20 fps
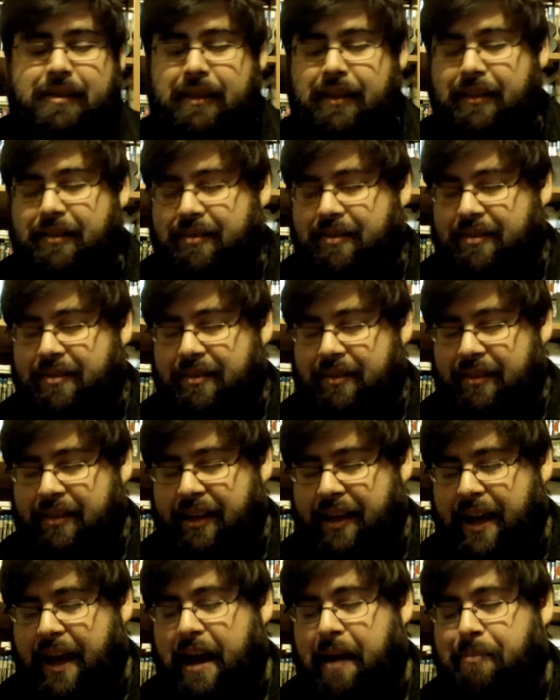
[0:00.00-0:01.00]
this
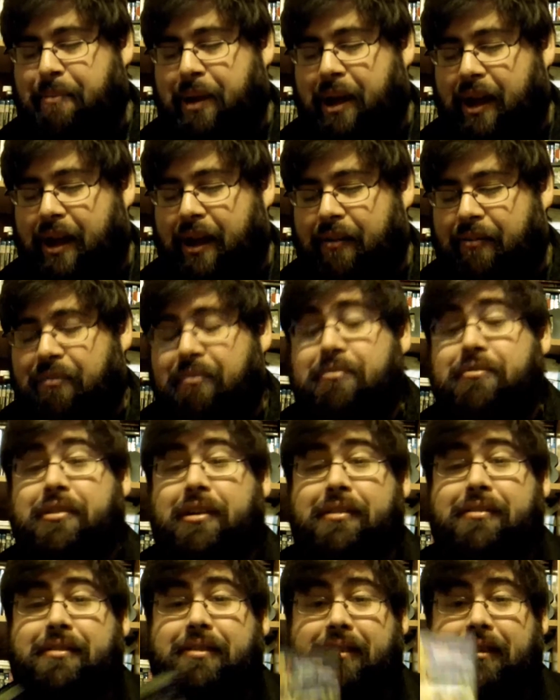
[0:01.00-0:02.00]
copy I have of
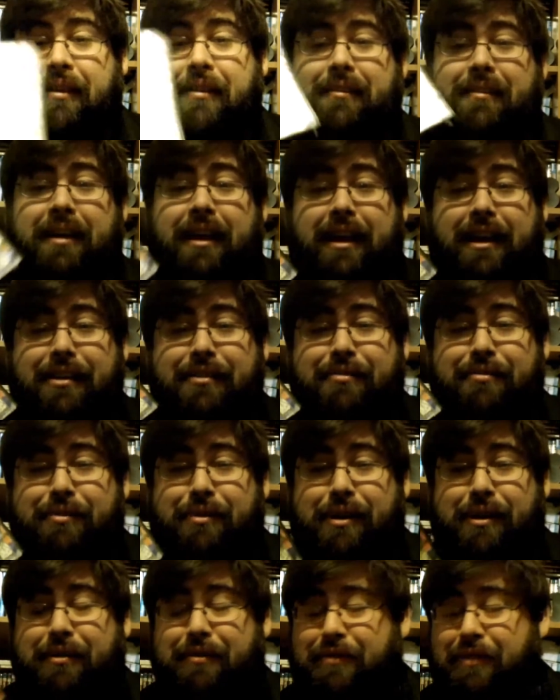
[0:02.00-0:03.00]
Justice League Task
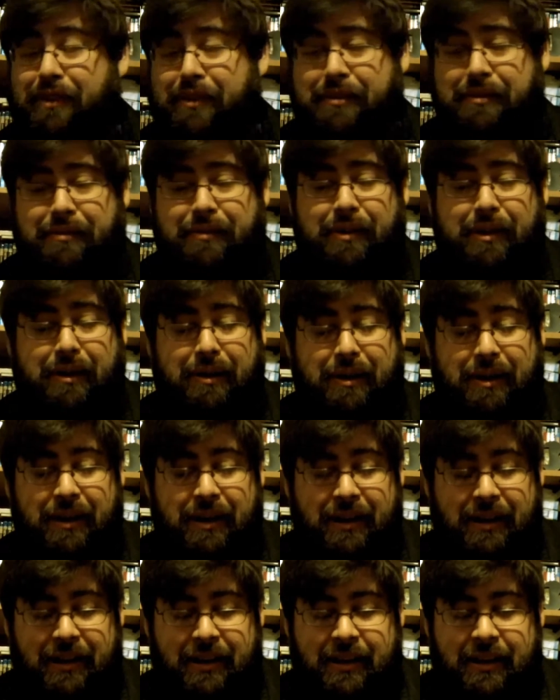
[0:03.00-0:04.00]
Force, first of all,
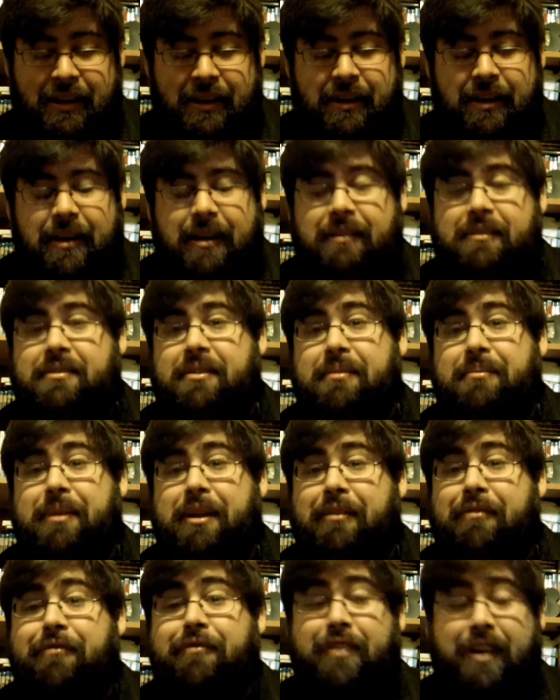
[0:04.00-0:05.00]
it took
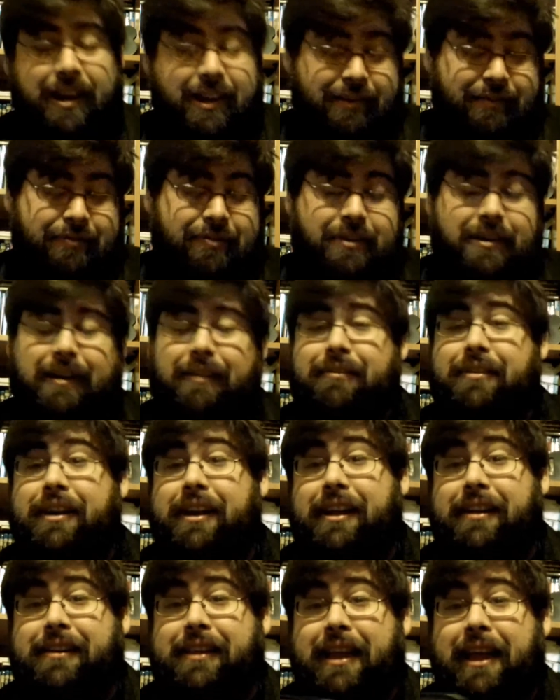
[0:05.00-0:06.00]
me freaking
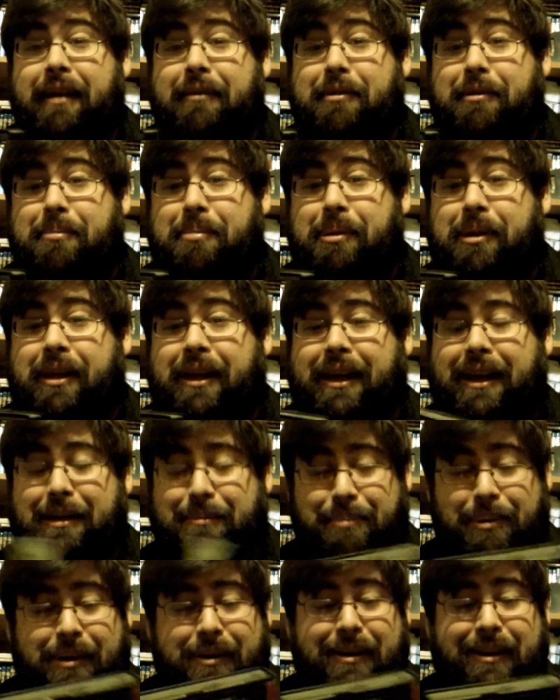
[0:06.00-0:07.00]
forever to get the game to play.
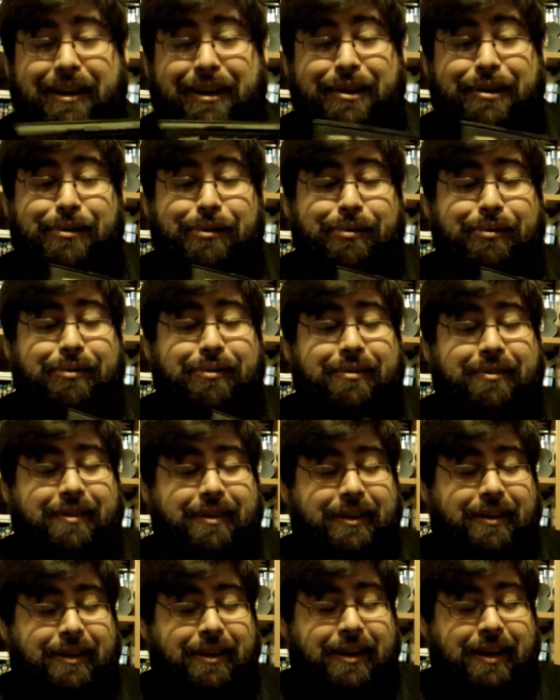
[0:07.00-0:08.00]
I bought it
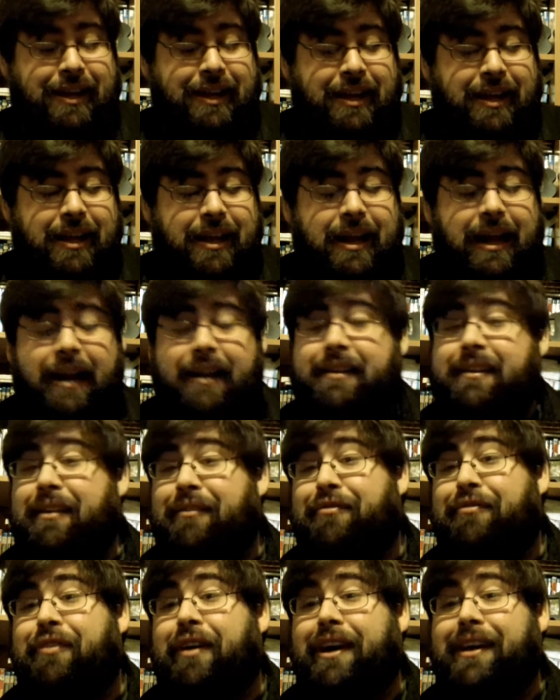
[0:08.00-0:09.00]
used, and I
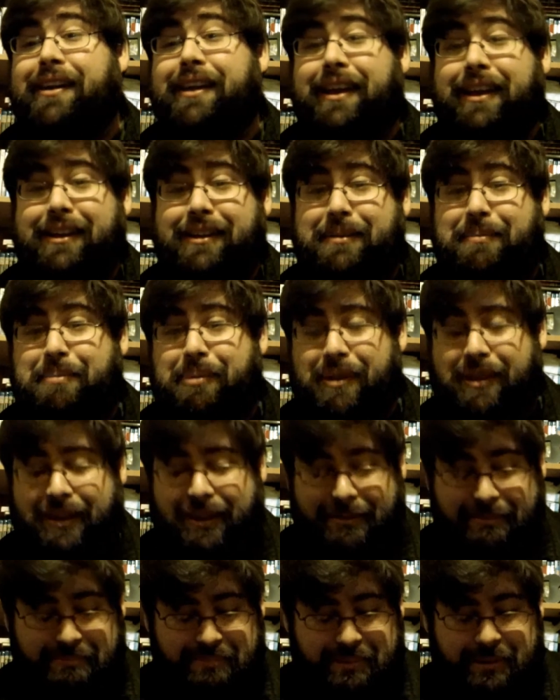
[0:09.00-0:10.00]
did finally get to
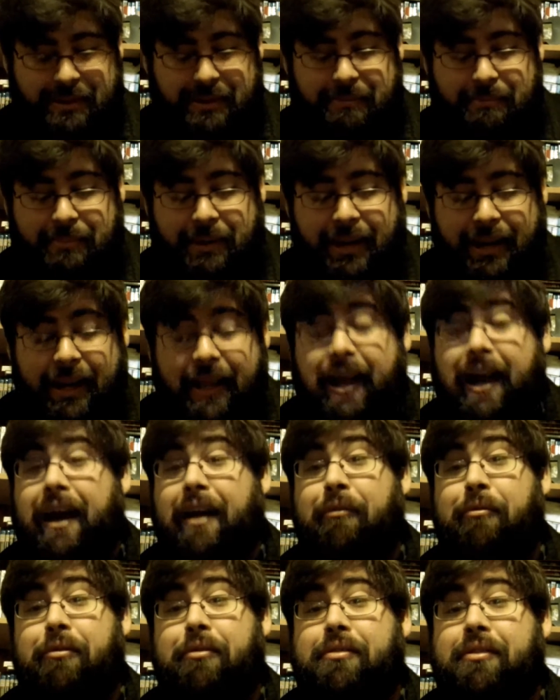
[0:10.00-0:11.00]
play, but my
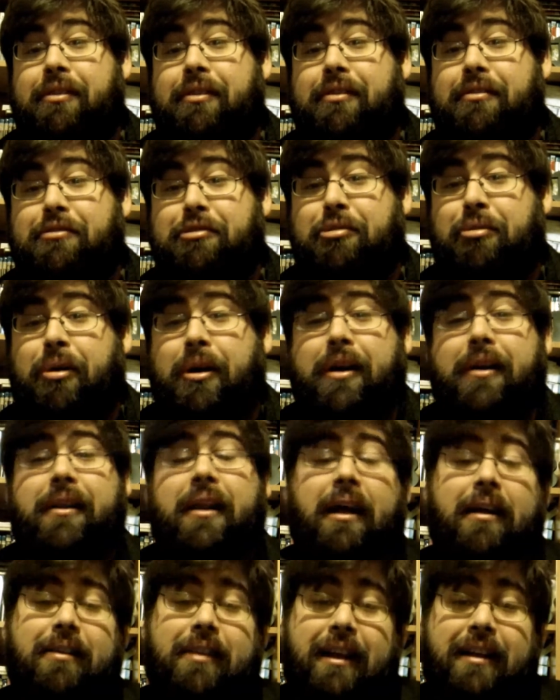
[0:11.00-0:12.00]
god, was it a chore.
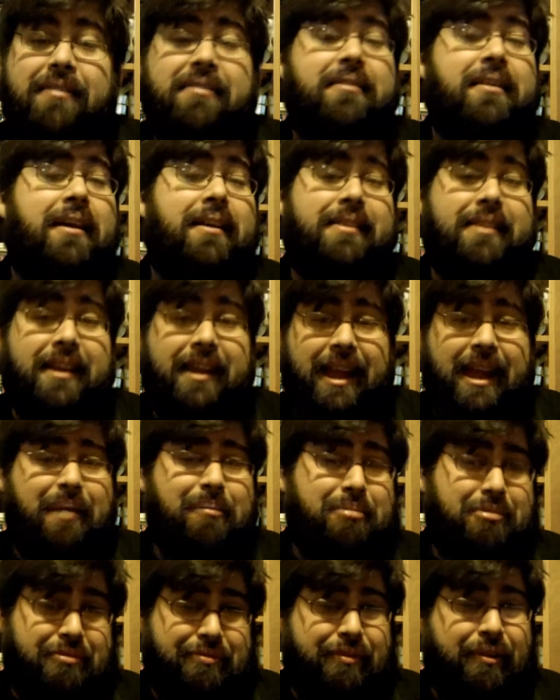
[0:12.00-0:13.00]
Now, that's not the
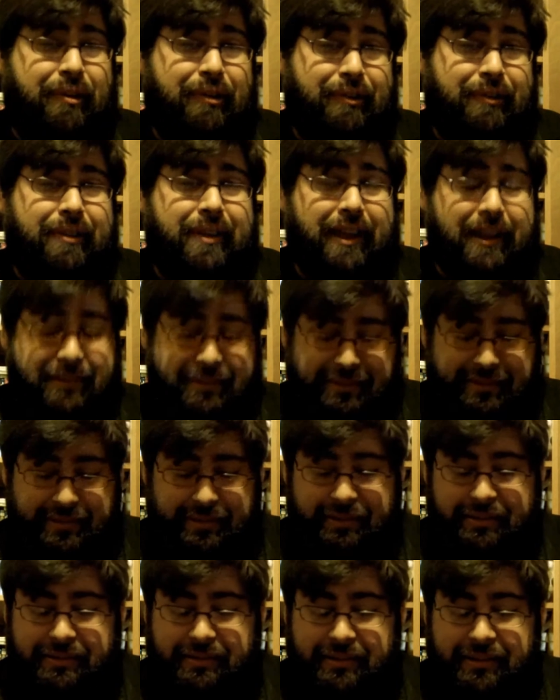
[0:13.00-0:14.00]
game's fault. That's
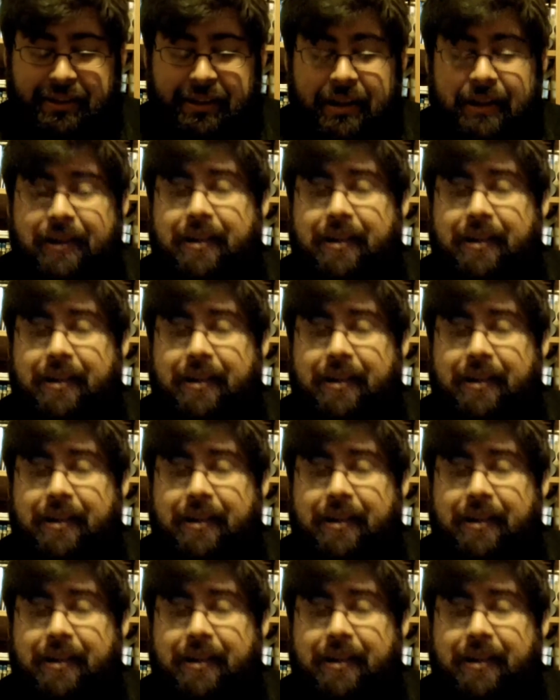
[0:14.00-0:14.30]
just,